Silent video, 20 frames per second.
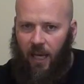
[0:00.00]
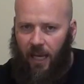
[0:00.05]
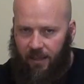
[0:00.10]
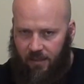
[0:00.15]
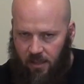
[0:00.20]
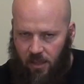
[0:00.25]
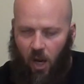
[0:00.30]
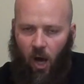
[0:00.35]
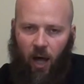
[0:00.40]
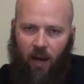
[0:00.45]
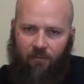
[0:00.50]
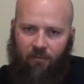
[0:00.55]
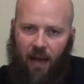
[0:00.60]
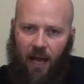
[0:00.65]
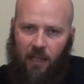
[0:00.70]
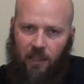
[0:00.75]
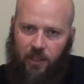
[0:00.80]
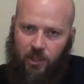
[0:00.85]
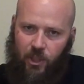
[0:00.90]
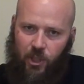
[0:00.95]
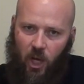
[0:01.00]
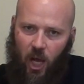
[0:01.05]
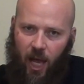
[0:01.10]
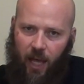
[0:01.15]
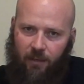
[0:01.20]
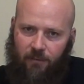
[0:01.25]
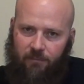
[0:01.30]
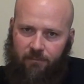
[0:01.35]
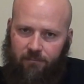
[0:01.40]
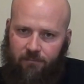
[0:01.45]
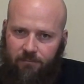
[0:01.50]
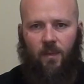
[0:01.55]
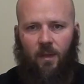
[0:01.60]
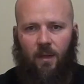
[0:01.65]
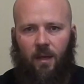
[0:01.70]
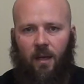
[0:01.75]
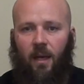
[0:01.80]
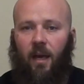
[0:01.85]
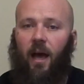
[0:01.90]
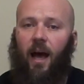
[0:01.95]
it's not a valid shot.
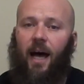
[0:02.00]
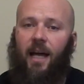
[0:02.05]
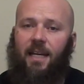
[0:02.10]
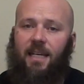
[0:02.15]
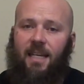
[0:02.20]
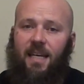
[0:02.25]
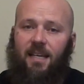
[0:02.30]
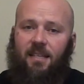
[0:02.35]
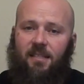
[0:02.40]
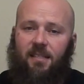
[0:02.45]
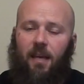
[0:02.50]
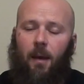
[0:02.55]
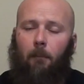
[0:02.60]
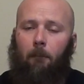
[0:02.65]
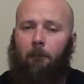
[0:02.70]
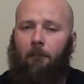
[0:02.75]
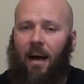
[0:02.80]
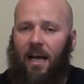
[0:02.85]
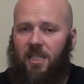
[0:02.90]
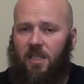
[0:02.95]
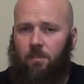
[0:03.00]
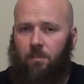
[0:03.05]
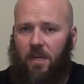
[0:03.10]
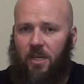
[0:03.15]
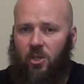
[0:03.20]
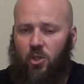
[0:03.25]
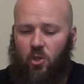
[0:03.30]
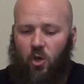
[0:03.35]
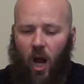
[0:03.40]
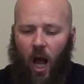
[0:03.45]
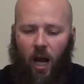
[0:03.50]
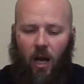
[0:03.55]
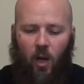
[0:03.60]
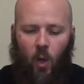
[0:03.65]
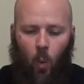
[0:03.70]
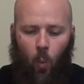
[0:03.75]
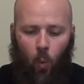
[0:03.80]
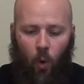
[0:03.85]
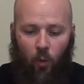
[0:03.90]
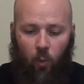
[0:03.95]
A disc must be
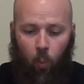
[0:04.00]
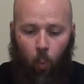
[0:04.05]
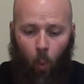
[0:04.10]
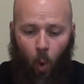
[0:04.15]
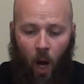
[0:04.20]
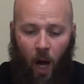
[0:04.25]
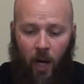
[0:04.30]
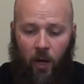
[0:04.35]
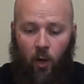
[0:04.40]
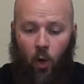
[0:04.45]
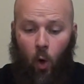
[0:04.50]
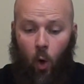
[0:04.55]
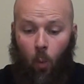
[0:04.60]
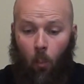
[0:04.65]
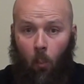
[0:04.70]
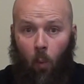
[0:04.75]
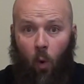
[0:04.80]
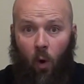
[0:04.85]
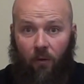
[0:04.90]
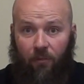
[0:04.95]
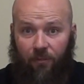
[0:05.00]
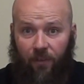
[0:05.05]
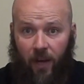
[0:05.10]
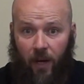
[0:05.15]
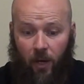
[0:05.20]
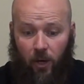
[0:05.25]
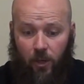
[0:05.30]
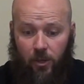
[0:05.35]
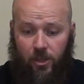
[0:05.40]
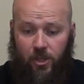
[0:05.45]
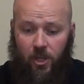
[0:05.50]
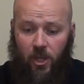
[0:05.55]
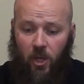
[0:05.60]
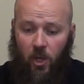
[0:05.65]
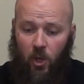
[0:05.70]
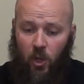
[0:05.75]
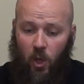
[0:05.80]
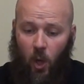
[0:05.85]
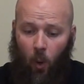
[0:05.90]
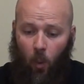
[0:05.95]
struck with one or more
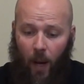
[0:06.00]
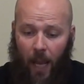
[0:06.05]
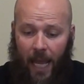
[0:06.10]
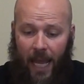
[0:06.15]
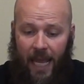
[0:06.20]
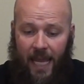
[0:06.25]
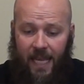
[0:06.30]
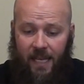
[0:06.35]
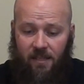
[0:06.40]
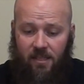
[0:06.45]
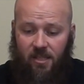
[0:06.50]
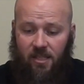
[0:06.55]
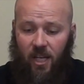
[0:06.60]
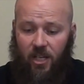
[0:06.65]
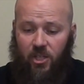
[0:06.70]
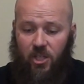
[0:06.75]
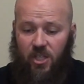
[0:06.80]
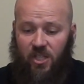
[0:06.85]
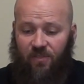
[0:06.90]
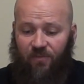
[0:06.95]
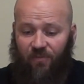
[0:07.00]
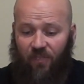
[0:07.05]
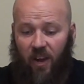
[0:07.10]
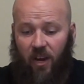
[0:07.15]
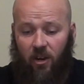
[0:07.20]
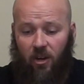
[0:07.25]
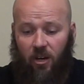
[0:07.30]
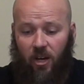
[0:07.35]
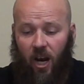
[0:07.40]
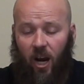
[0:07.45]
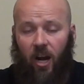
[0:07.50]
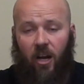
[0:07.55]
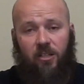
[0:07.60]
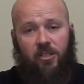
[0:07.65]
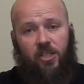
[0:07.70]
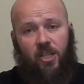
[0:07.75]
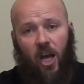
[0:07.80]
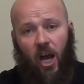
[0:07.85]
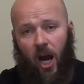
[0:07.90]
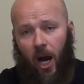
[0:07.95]
fingers. No aids, such as finger
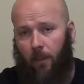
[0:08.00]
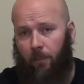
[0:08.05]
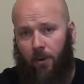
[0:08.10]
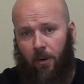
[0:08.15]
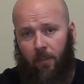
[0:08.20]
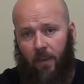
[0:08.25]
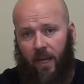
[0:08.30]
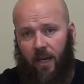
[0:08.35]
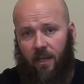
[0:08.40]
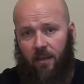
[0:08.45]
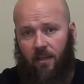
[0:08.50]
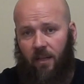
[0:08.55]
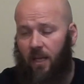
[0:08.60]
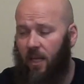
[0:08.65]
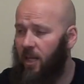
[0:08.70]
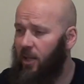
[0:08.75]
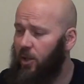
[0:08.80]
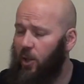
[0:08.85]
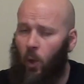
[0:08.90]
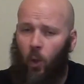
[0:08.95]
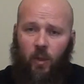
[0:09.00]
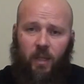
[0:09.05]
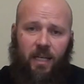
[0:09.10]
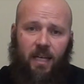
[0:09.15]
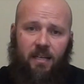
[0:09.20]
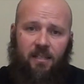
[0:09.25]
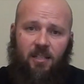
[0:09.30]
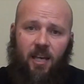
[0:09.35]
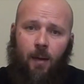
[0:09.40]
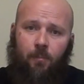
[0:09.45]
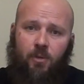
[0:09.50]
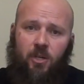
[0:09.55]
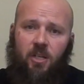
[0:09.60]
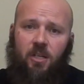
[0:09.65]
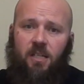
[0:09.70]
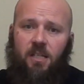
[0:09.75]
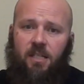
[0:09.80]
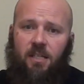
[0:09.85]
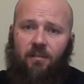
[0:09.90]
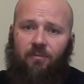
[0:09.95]
guards, are permitted. The only
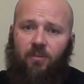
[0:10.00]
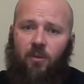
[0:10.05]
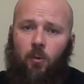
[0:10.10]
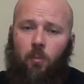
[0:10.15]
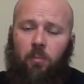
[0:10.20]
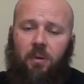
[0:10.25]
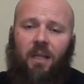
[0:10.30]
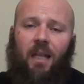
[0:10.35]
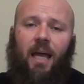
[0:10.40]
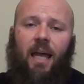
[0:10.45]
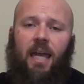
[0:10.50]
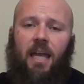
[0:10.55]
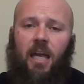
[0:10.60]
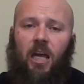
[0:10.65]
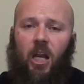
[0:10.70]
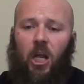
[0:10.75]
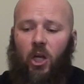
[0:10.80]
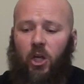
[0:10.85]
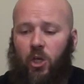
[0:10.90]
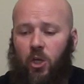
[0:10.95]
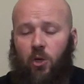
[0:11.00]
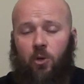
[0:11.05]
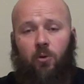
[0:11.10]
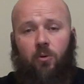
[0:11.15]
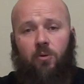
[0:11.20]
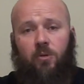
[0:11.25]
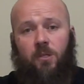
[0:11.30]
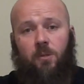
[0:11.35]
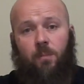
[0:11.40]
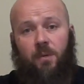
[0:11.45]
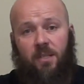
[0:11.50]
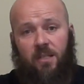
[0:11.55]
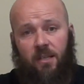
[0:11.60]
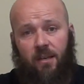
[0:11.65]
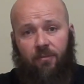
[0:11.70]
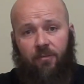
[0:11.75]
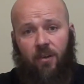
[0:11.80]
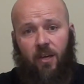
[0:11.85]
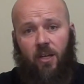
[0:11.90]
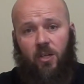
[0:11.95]
exception is if you play in a
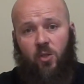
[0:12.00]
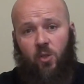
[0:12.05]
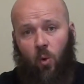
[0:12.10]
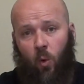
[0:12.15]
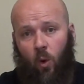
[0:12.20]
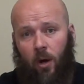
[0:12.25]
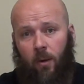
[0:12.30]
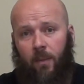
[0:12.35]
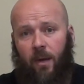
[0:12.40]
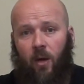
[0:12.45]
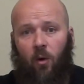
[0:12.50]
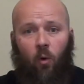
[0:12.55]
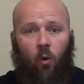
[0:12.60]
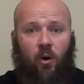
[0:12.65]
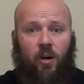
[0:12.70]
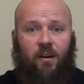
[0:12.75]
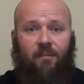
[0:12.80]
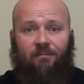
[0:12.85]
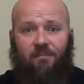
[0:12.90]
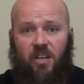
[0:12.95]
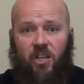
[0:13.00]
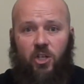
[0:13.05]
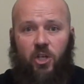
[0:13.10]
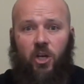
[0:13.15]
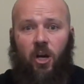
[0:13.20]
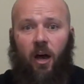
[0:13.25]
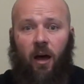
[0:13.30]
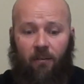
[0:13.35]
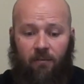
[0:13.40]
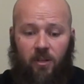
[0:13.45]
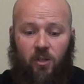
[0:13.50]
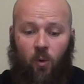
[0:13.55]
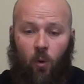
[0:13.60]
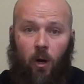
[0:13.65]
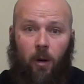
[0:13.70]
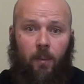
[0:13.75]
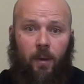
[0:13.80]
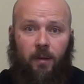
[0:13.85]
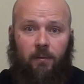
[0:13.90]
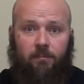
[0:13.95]
Q-specific tournament or division of a
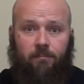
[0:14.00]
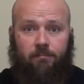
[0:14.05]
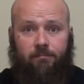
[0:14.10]
tournament.